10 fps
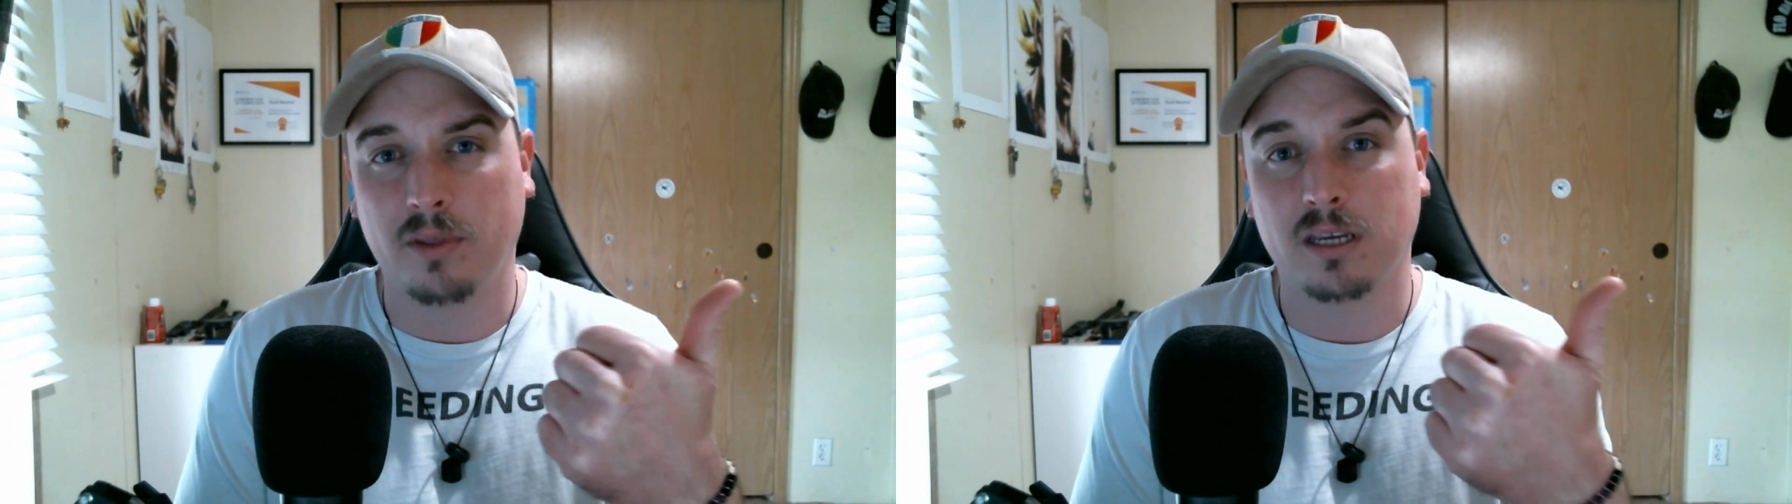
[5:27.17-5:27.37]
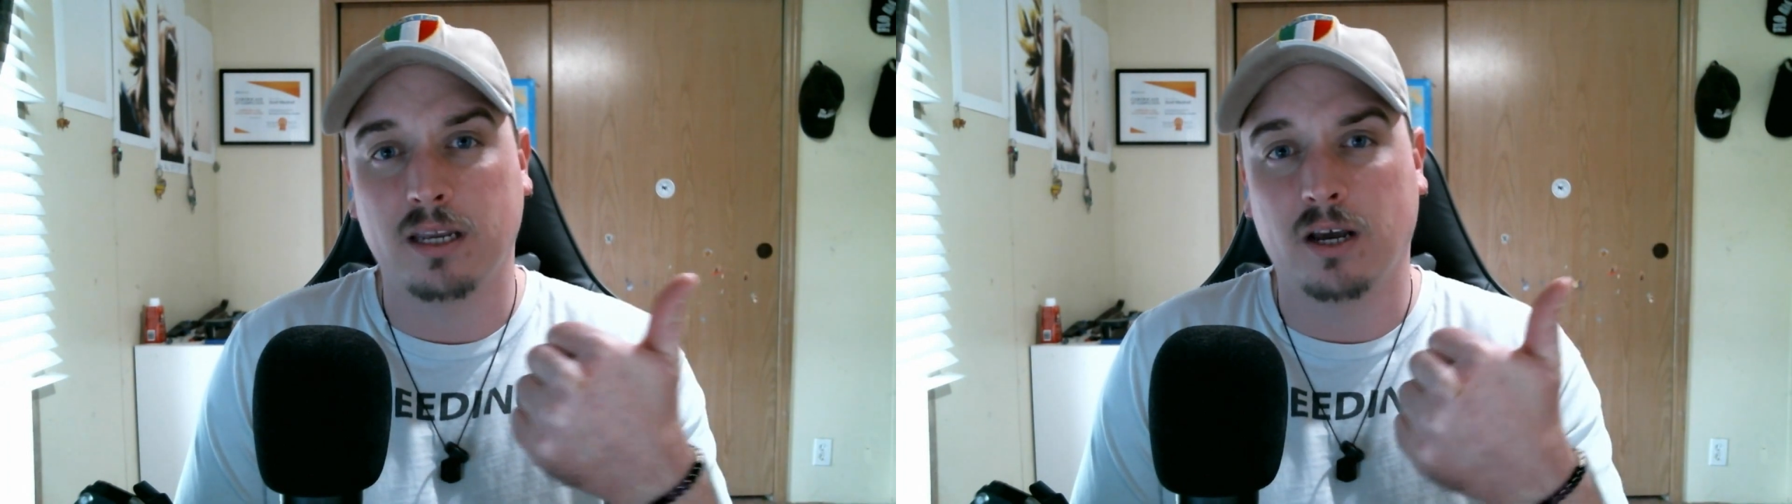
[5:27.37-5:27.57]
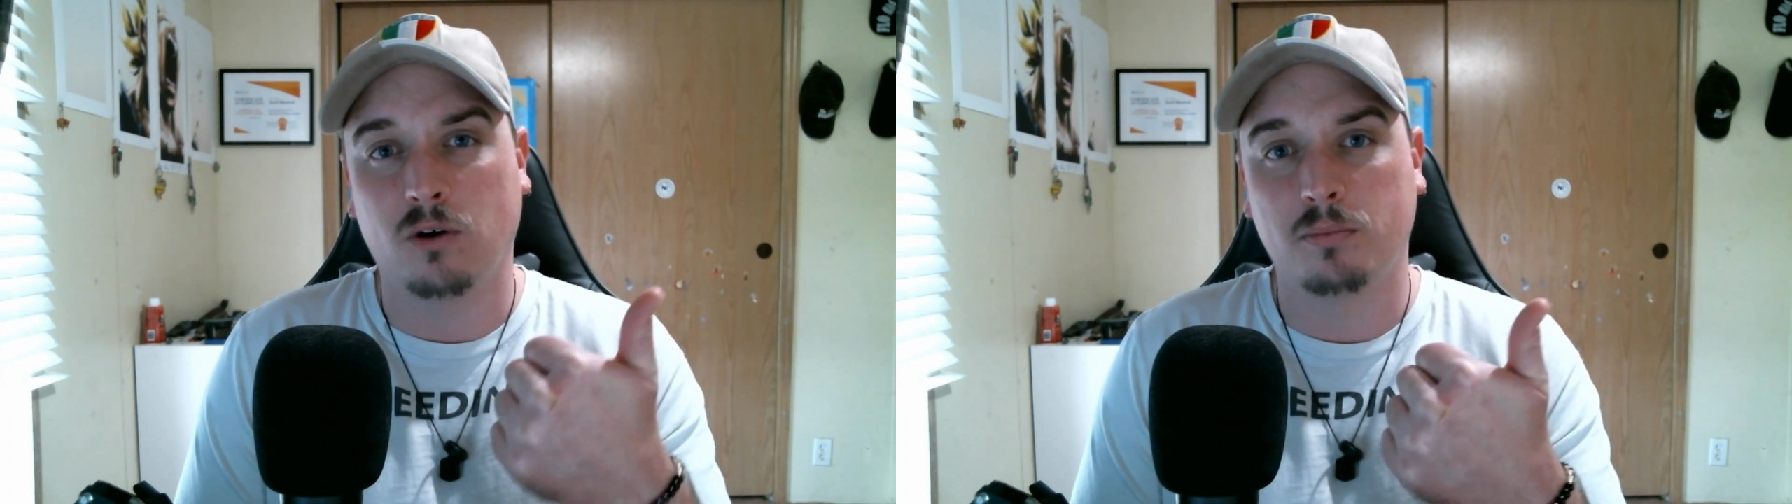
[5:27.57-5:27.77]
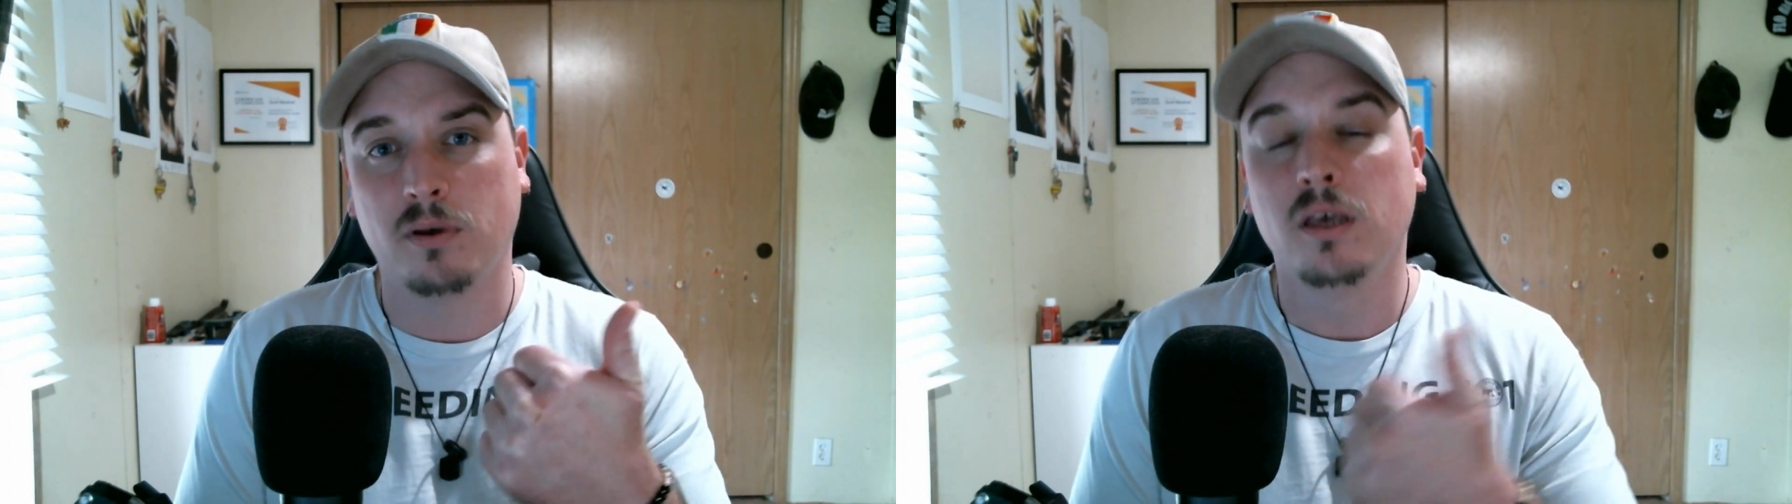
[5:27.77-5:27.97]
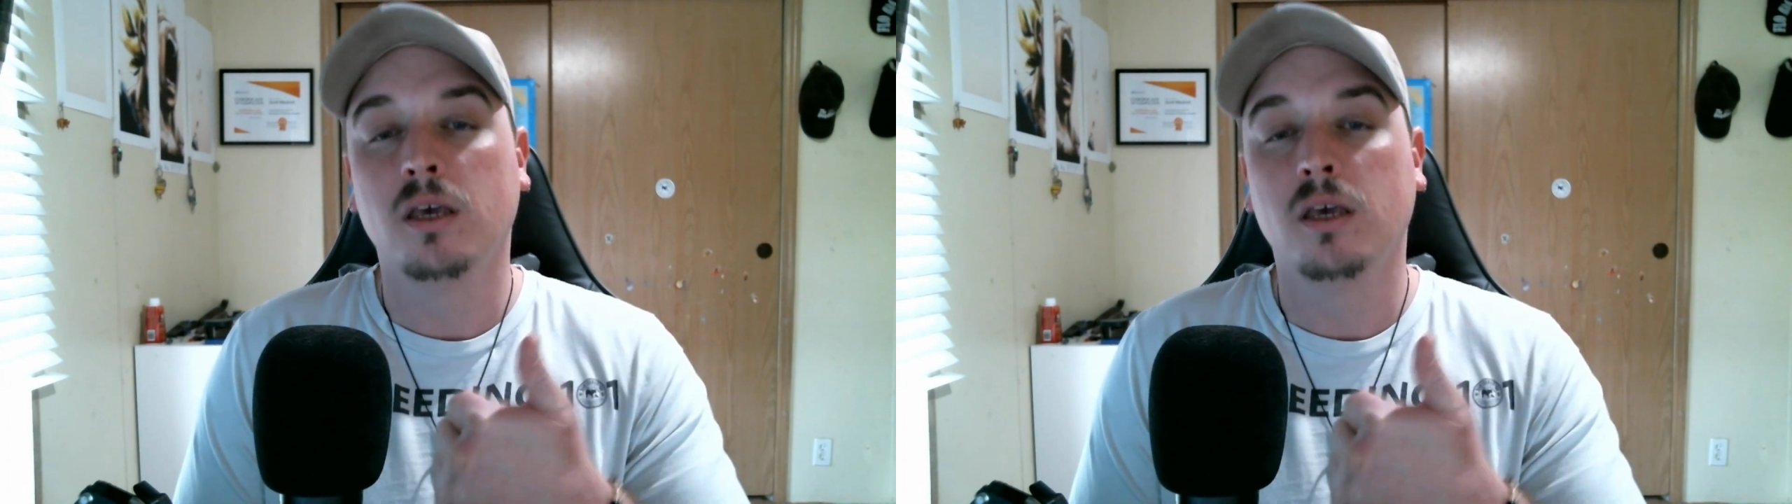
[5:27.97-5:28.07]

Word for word: that can help